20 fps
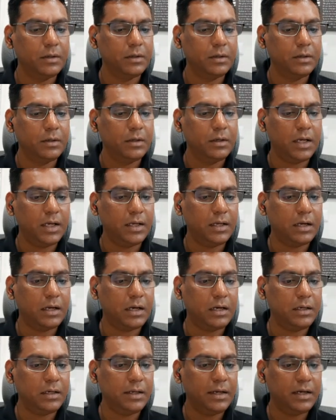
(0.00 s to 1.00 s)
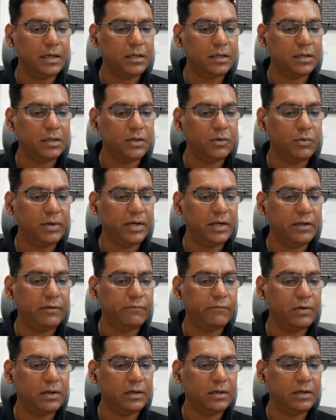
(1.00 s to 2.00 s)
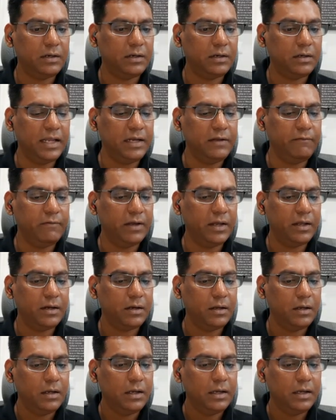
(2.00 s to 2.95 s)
I can't get 21 anywhere.